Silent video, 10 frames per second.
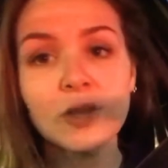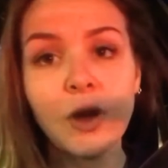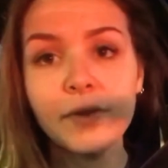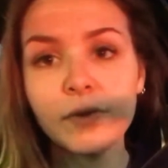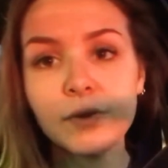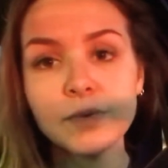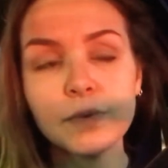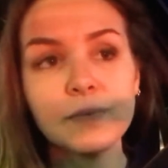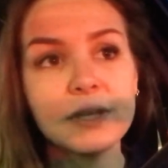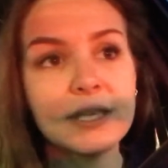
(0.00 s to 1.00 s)
and all the girls
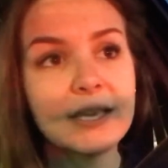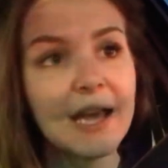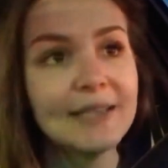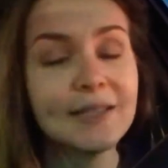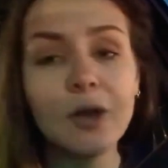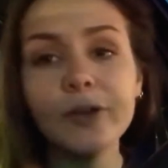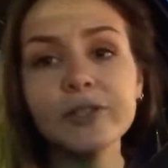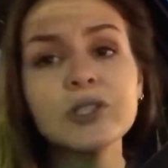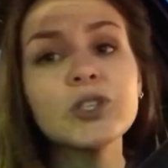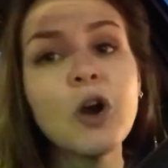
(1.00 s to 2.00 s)
were really nice. They all
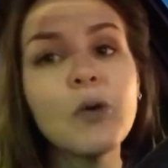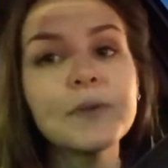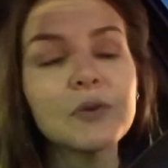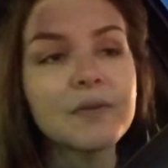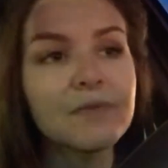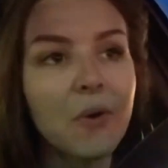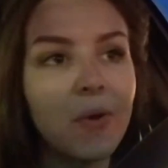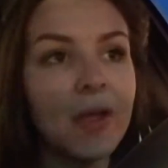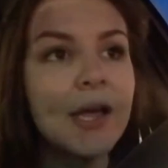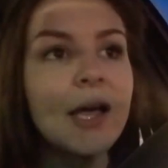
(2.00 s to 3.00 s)
looked so beautiful.